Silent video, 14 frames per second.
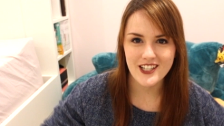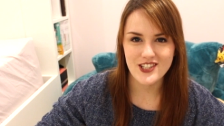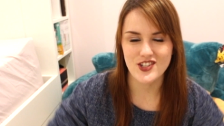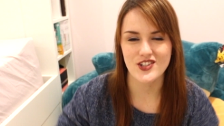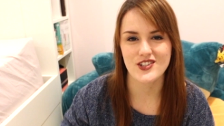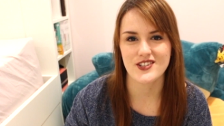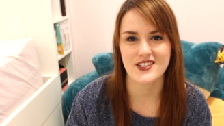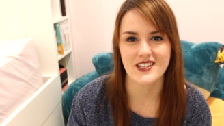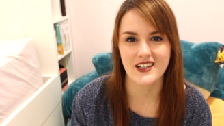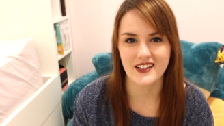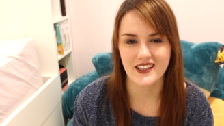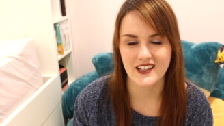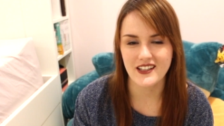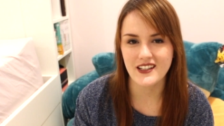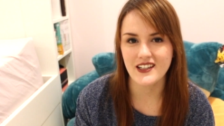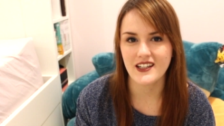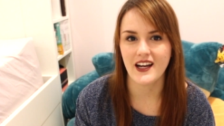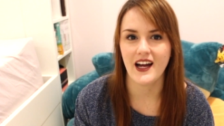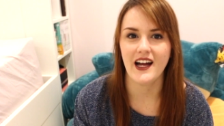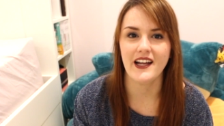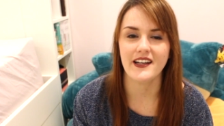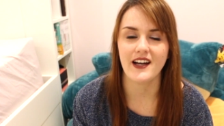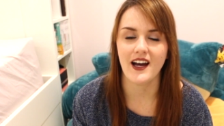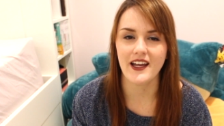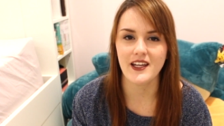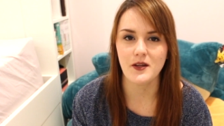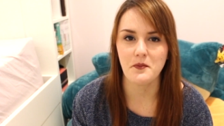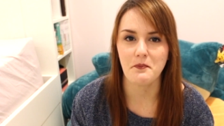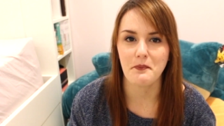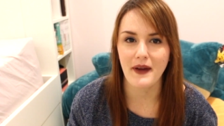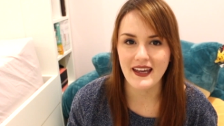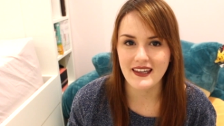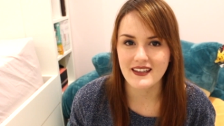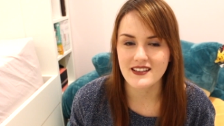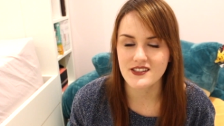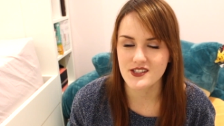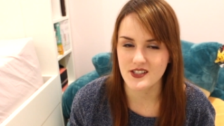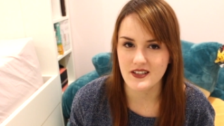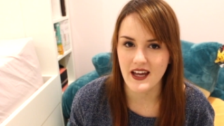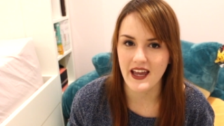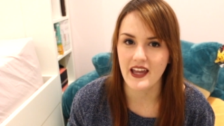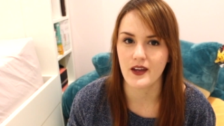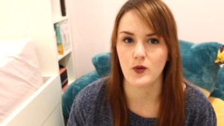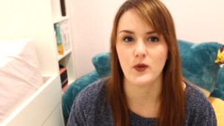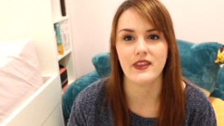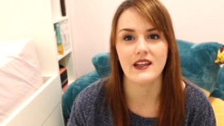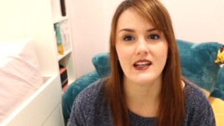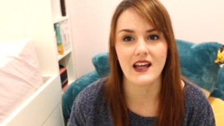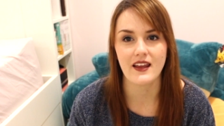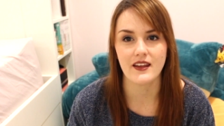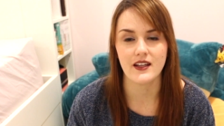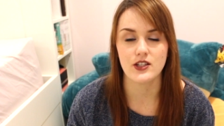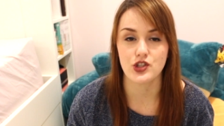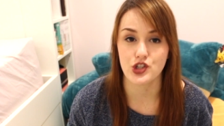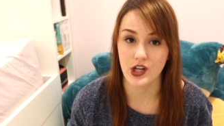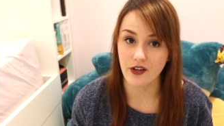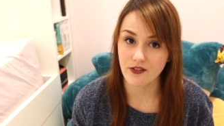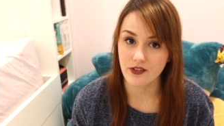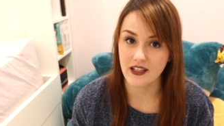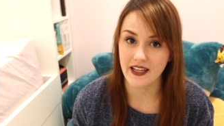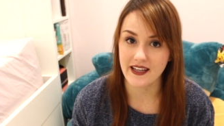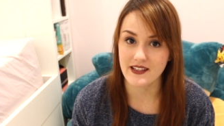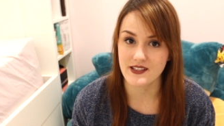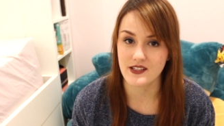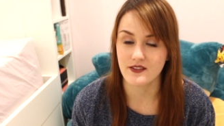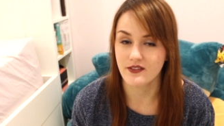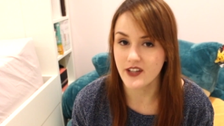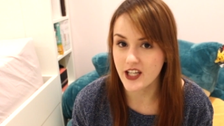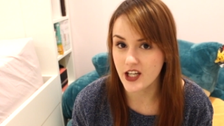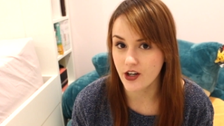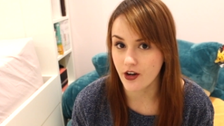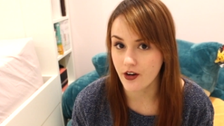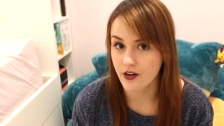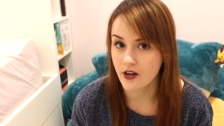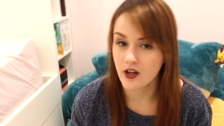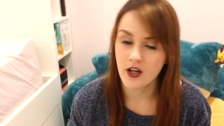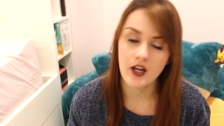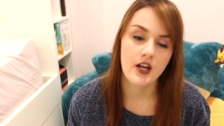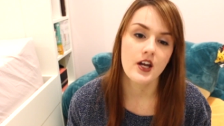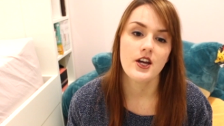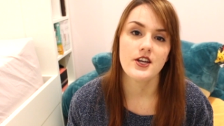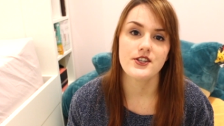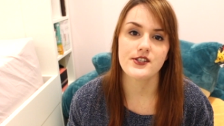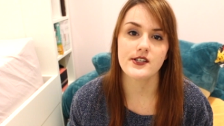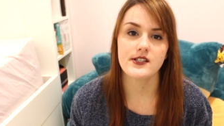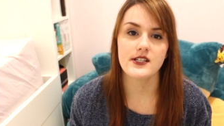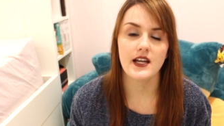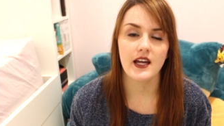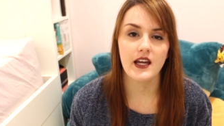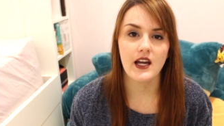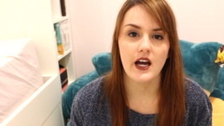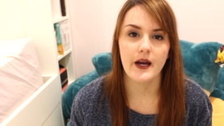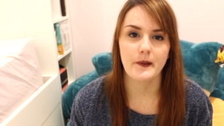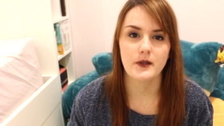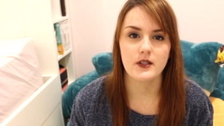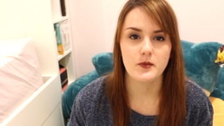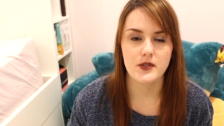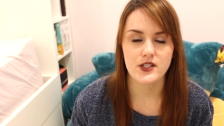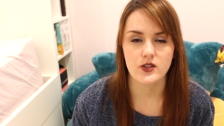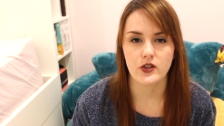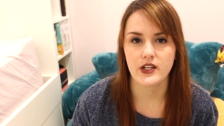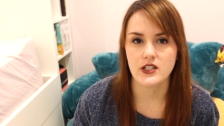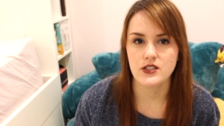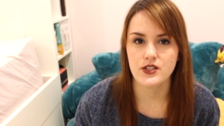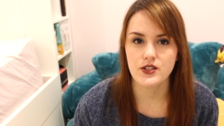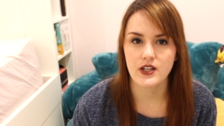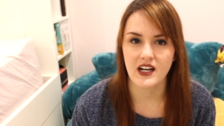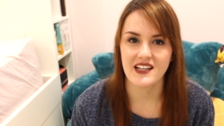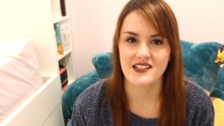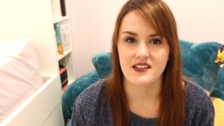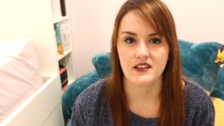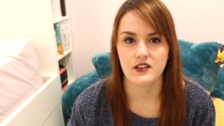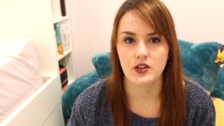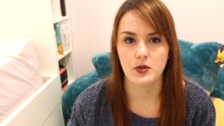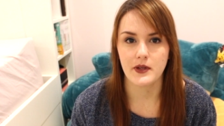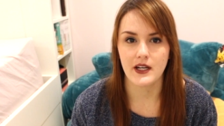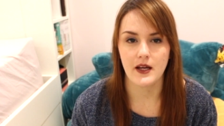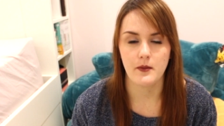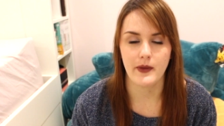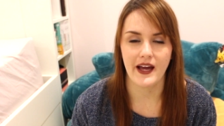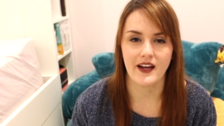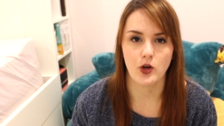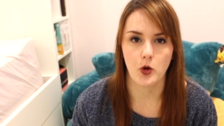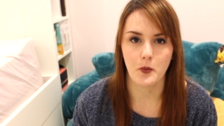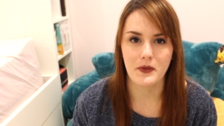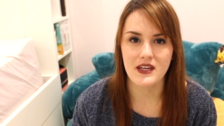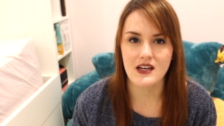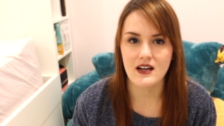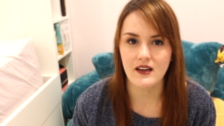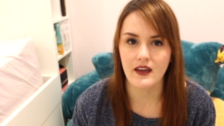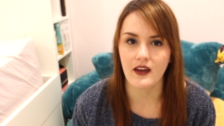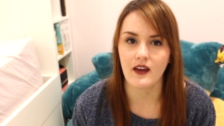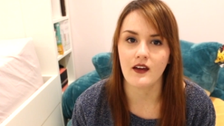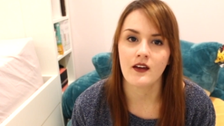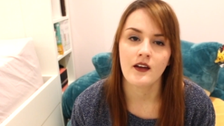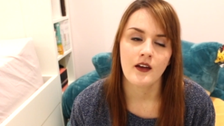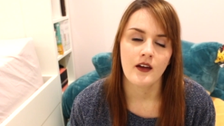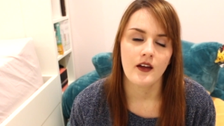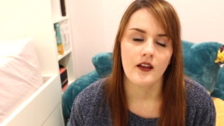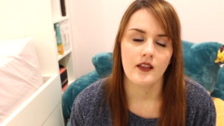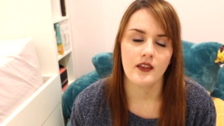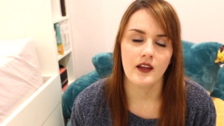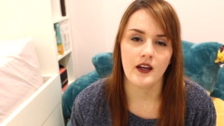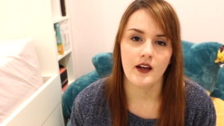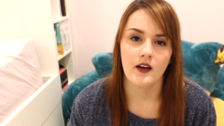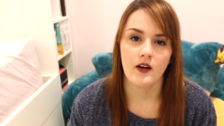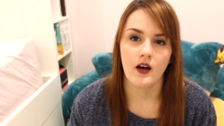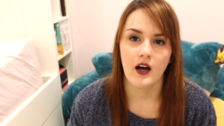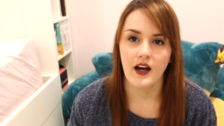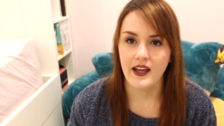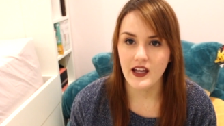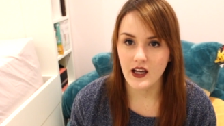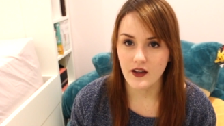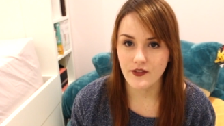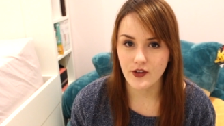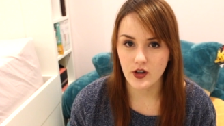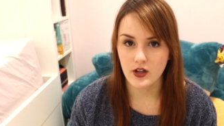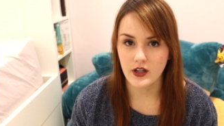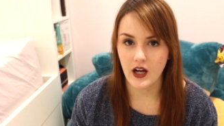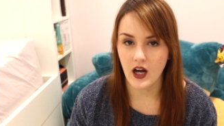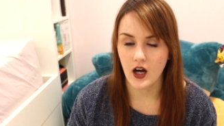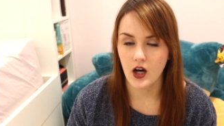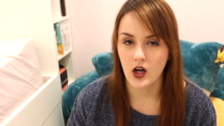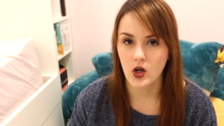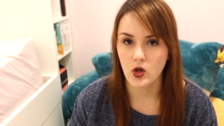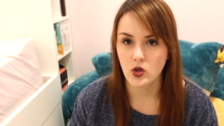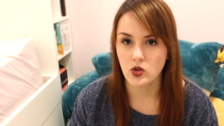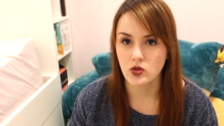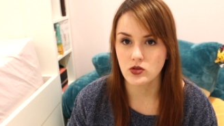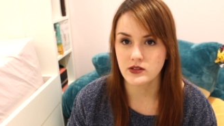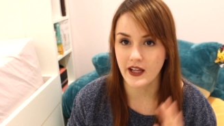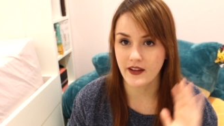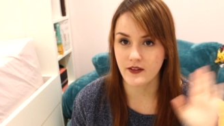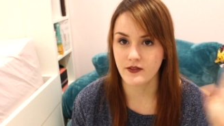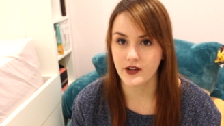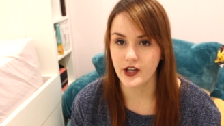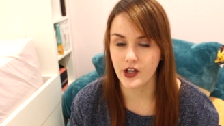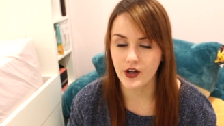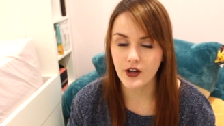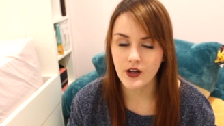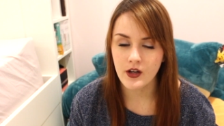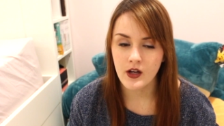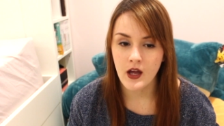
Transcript: guys, Shirosan here, and I am back today with another jet related video. So today I'm going to be talking to you guys a little bit about Omiyage. Now I have got a whole nother video